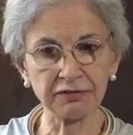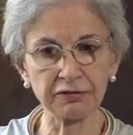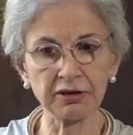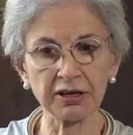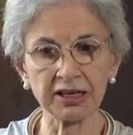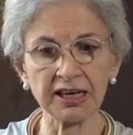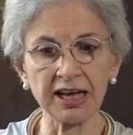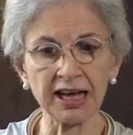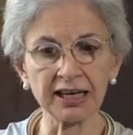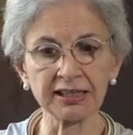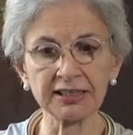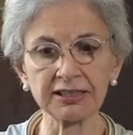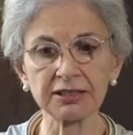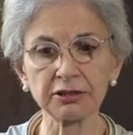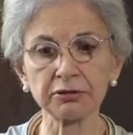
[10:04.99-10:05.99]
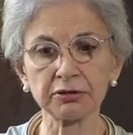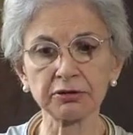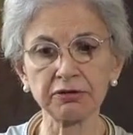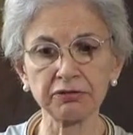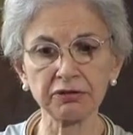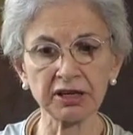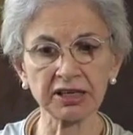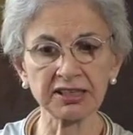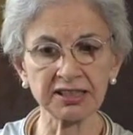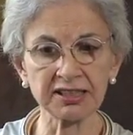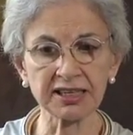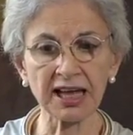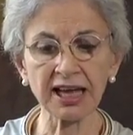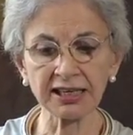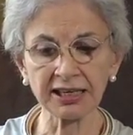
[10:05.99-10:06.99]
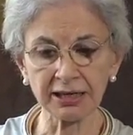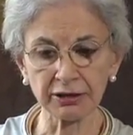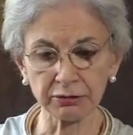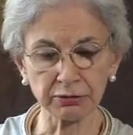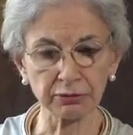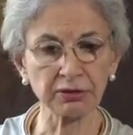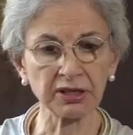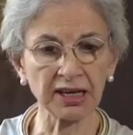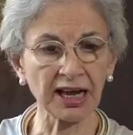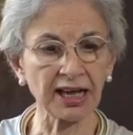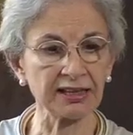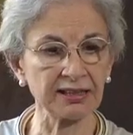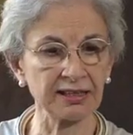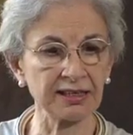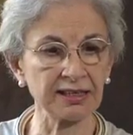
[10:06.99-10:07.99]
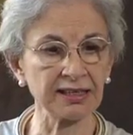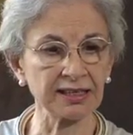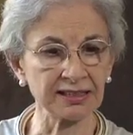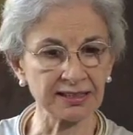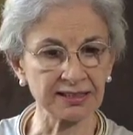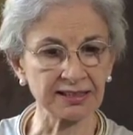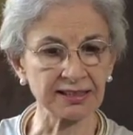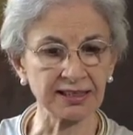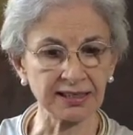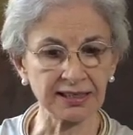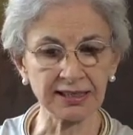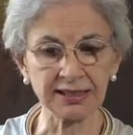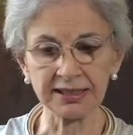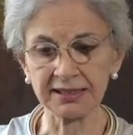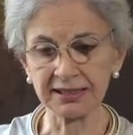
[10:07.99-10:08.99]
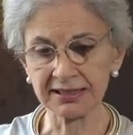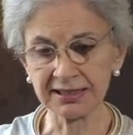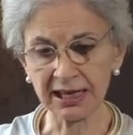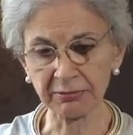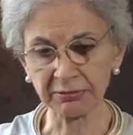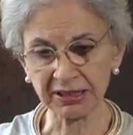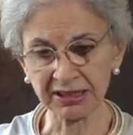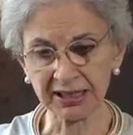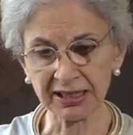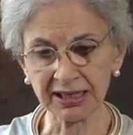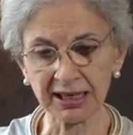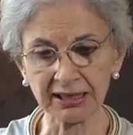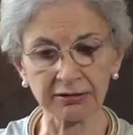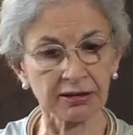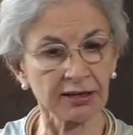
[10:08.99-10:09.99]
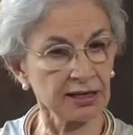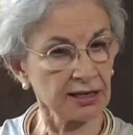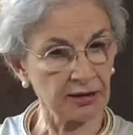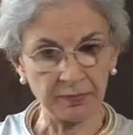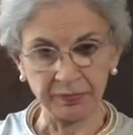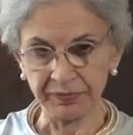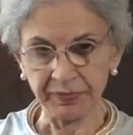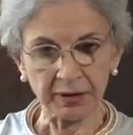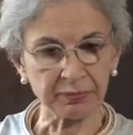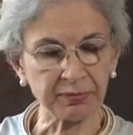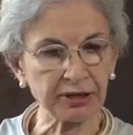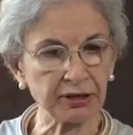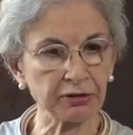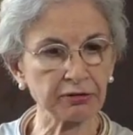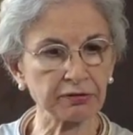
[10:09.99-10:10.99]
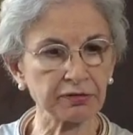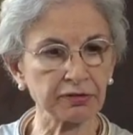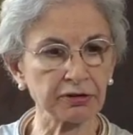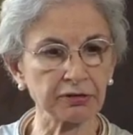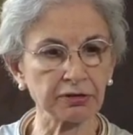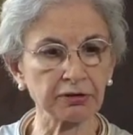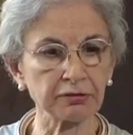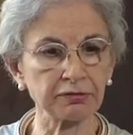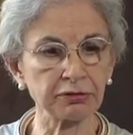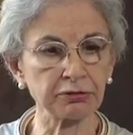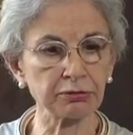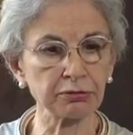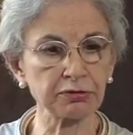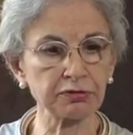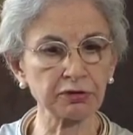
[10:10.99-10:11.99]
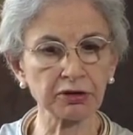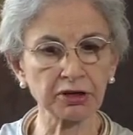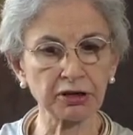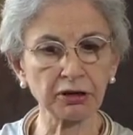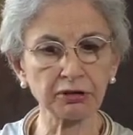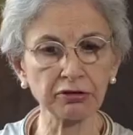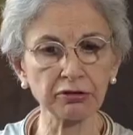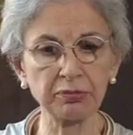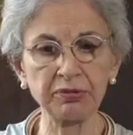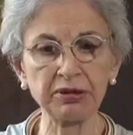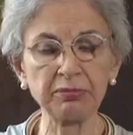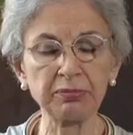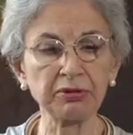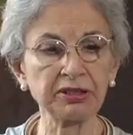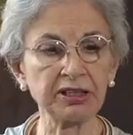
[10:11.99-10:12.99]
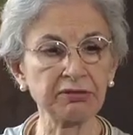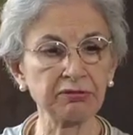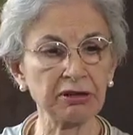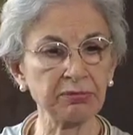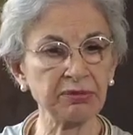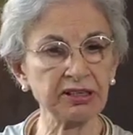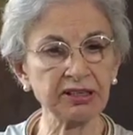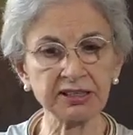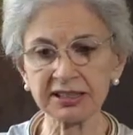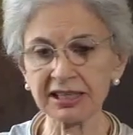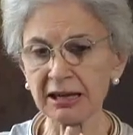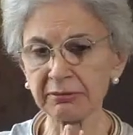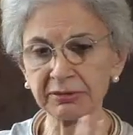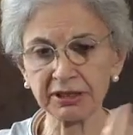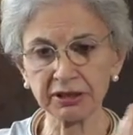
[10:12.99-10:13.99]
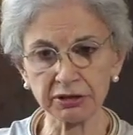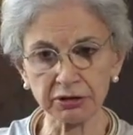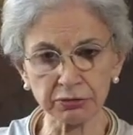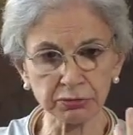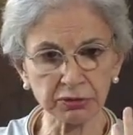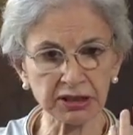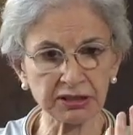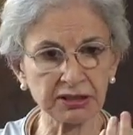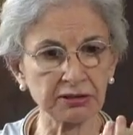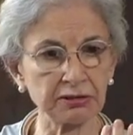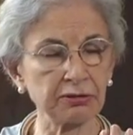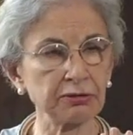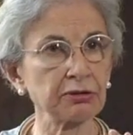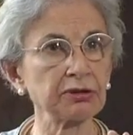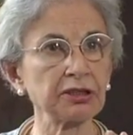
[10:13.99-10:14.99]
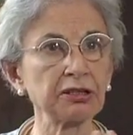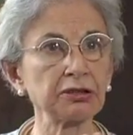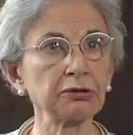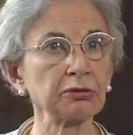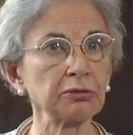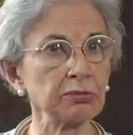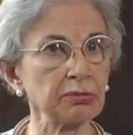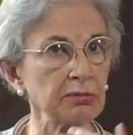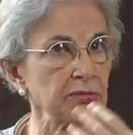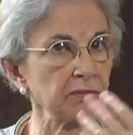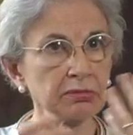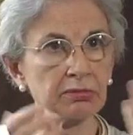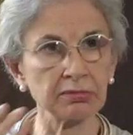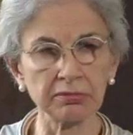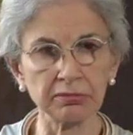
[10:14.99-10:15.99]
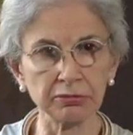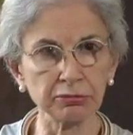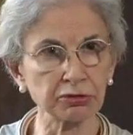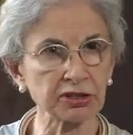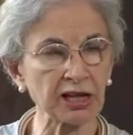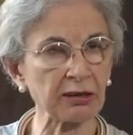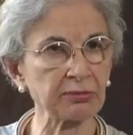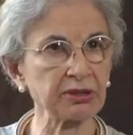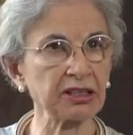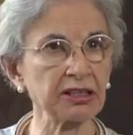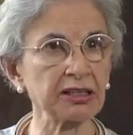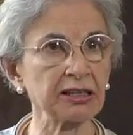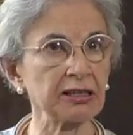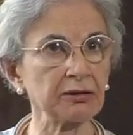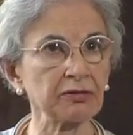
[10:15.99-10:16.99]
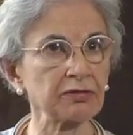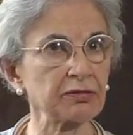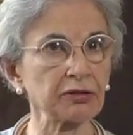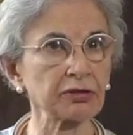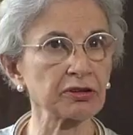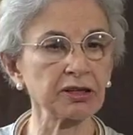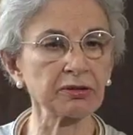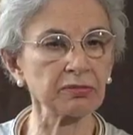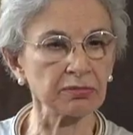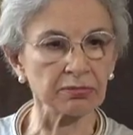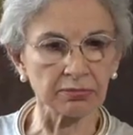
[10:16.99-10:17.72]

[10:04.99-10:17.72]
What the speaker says: If you are an artist or if you are a designer, you do the right thing that is needed, that is something that can be of use for a lot of people, that will be something new, that that you do something for the